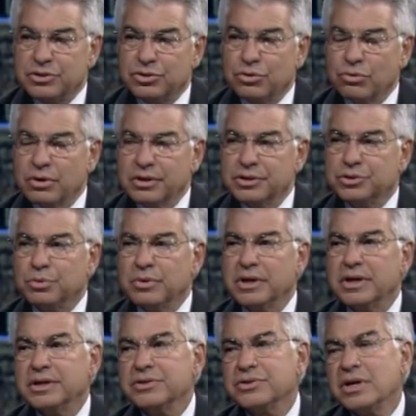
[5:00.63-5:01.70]
storage
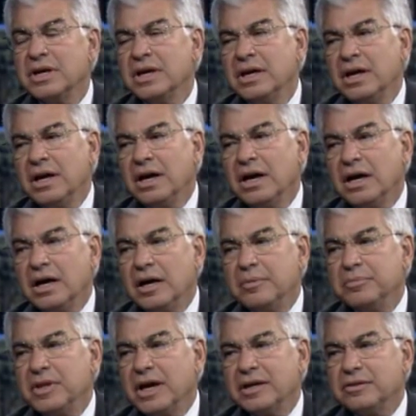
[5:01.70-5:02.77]
ways,
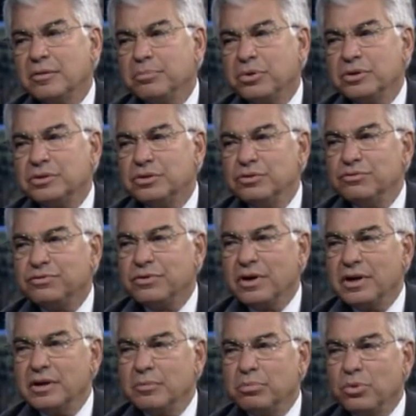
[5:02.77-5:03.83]
um, not to put too
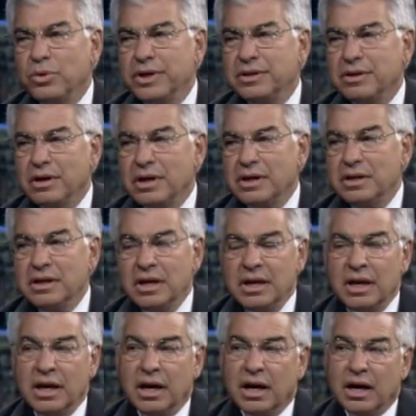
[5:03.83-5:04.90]
fine a point on it.
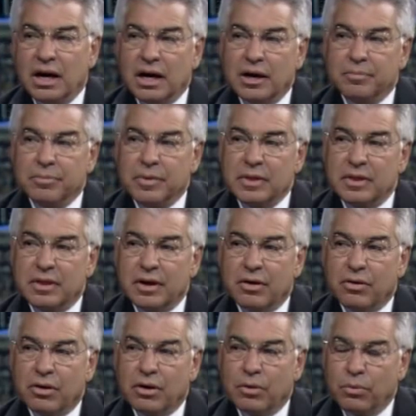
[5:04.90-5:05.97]
Um,
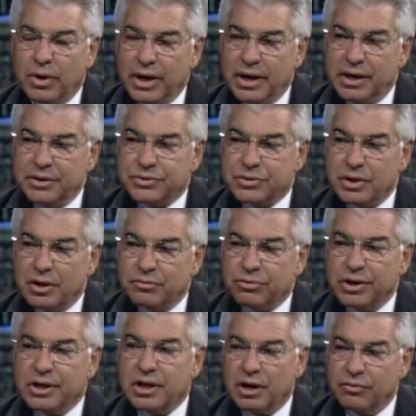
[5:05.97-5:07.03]
there are ways of
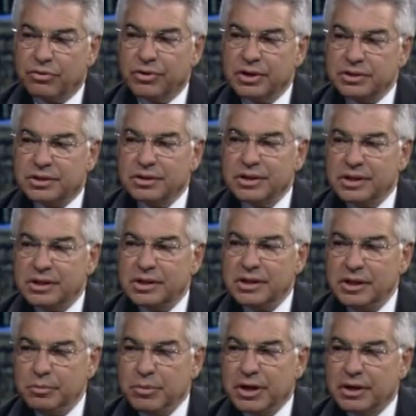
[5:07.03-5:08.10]
recovering deleted
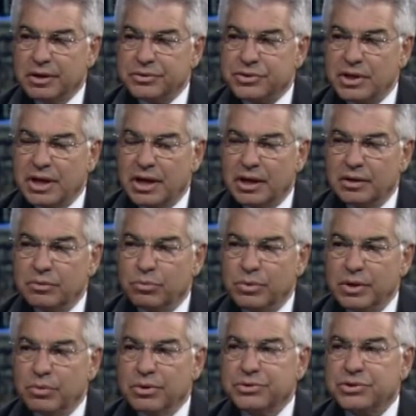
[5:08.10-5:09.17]
emails, and
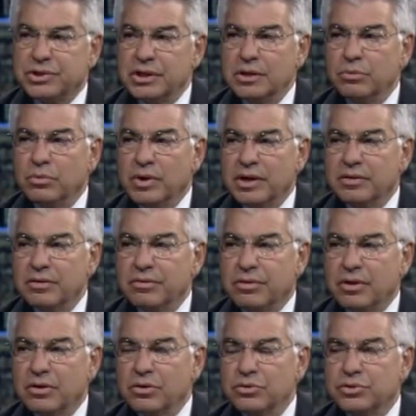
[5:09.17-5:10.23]
we will see whether
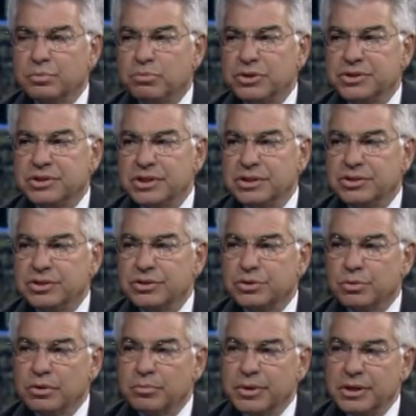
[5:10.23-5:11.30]
those
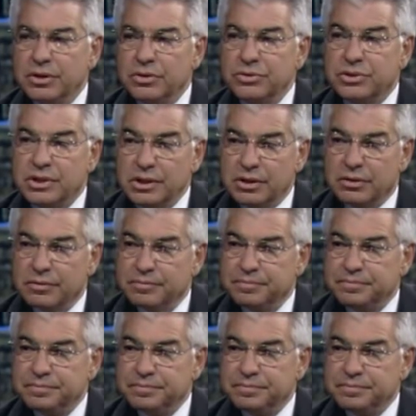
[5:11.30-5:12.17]
procedures will be used here.